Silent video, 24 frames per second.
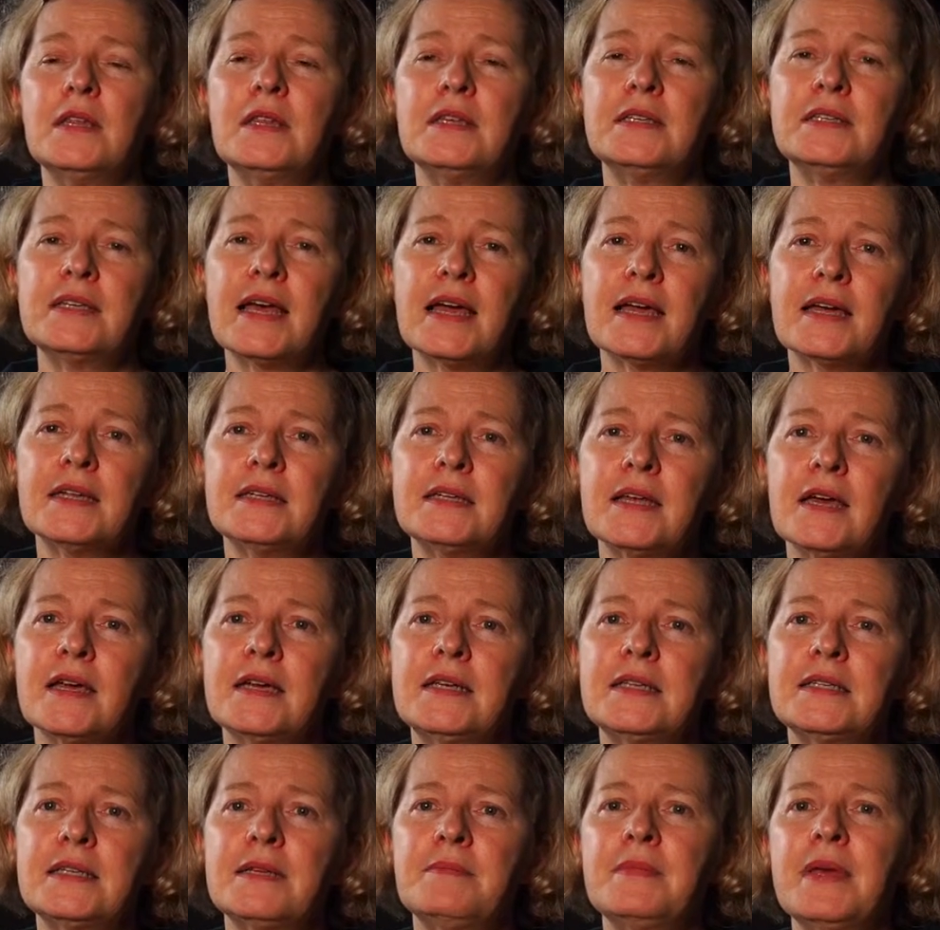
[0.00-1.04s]
The second
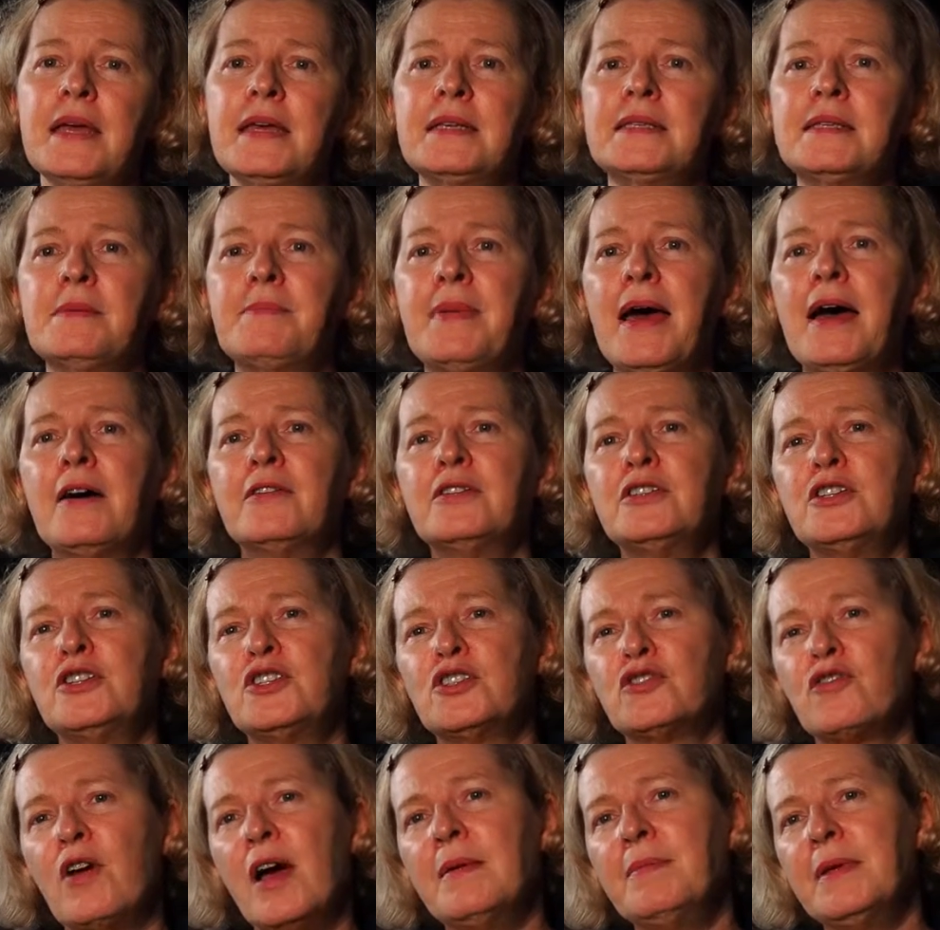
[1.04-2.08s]
item is about
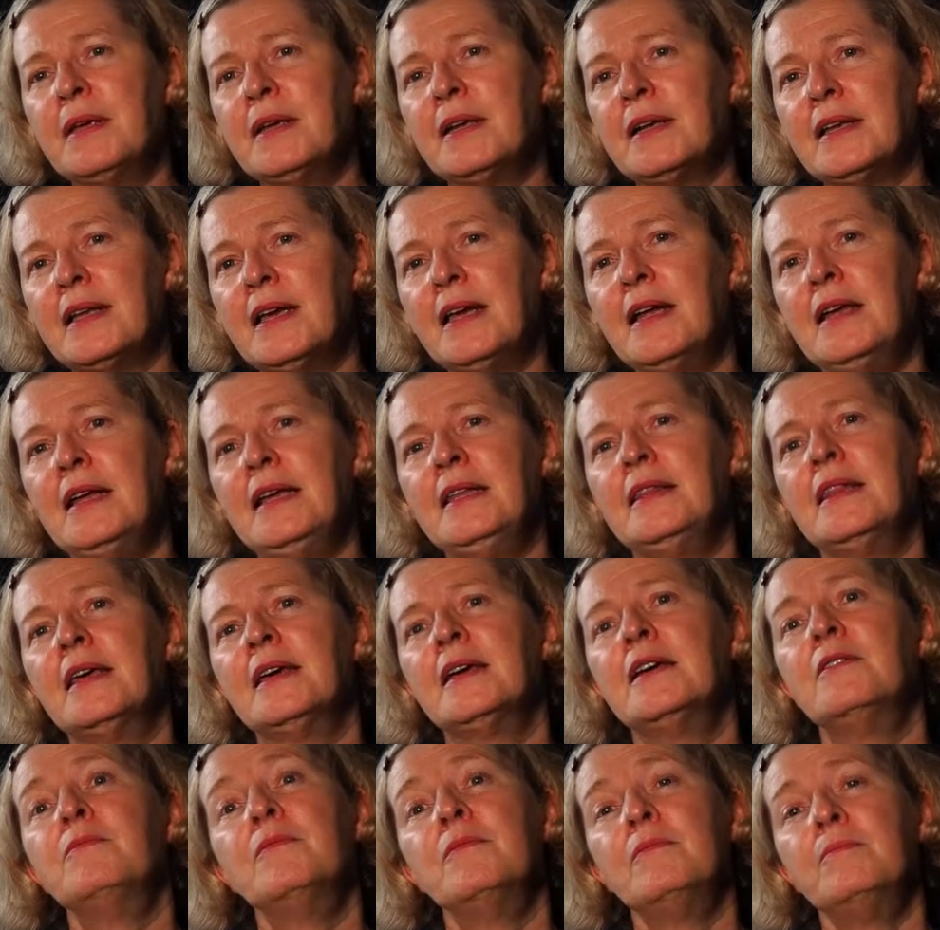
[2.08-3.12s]
describing clearly
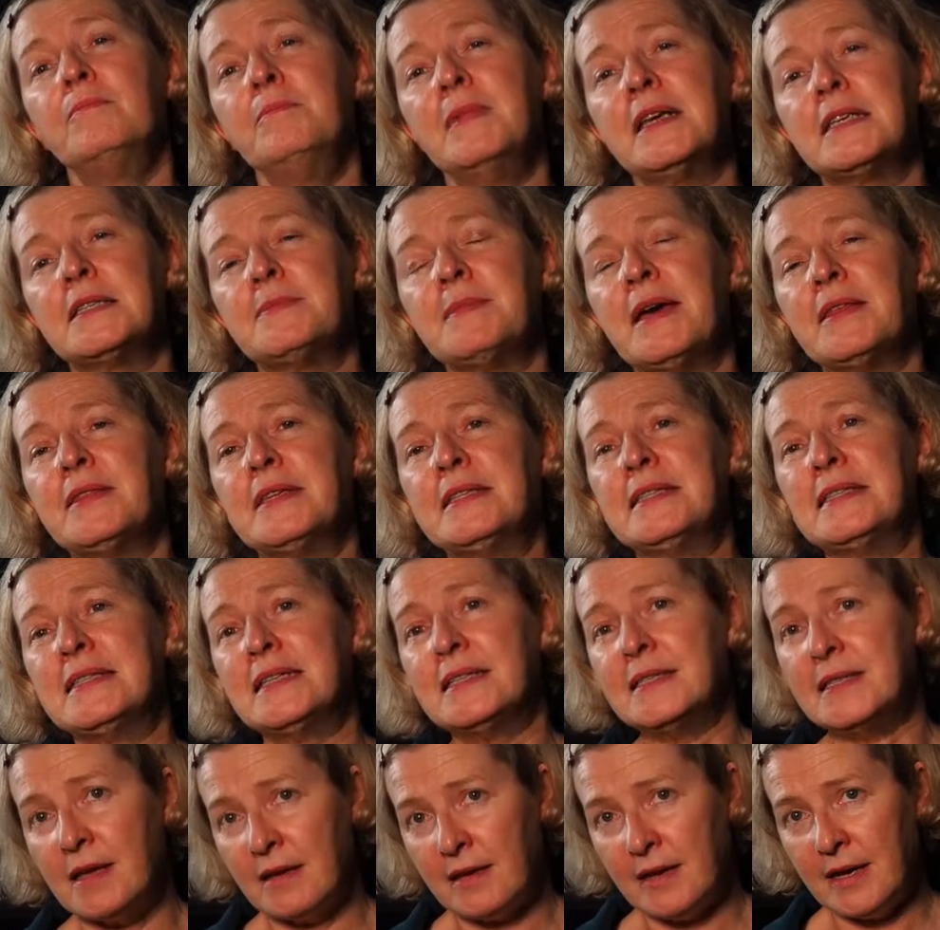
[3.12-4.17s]
the mixed methods
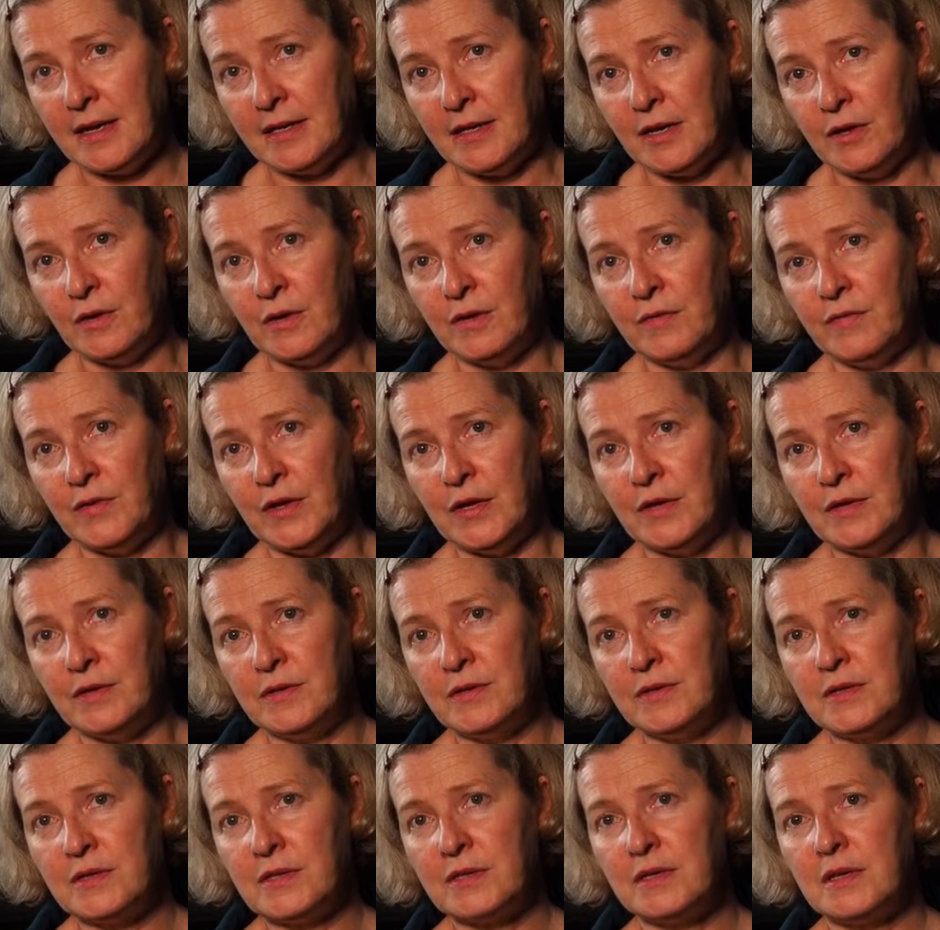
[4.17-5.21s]
design you have
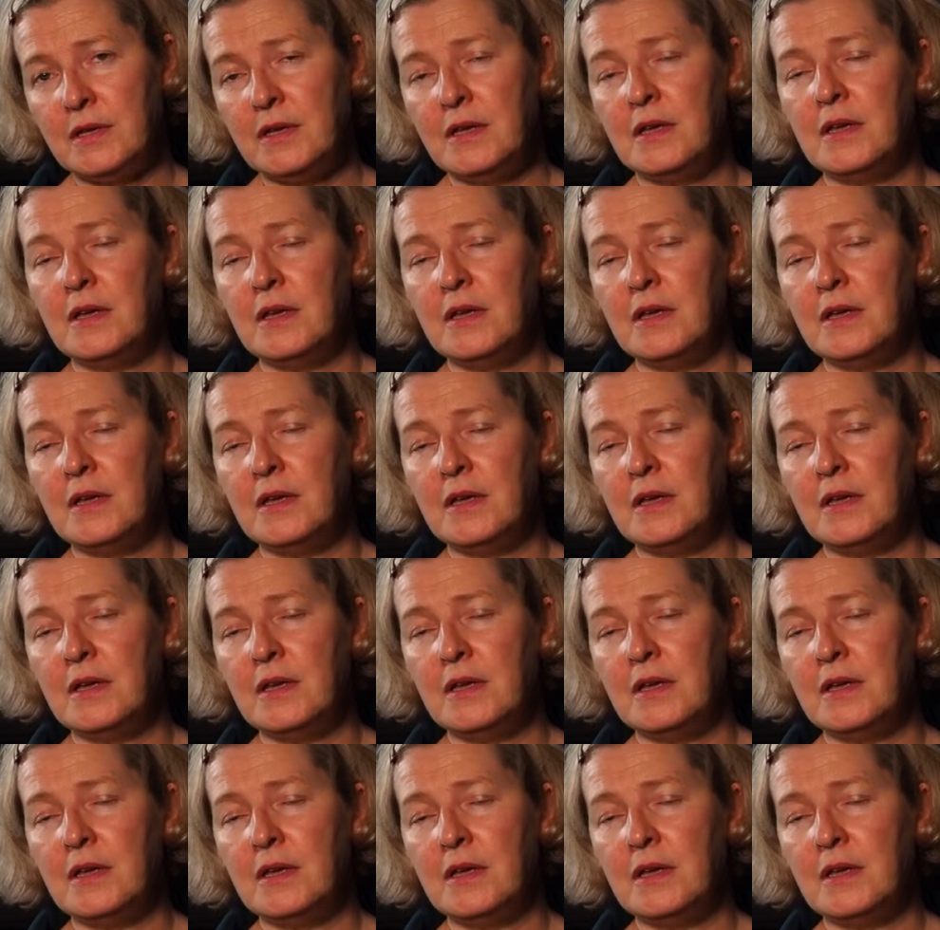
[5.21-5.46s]
used.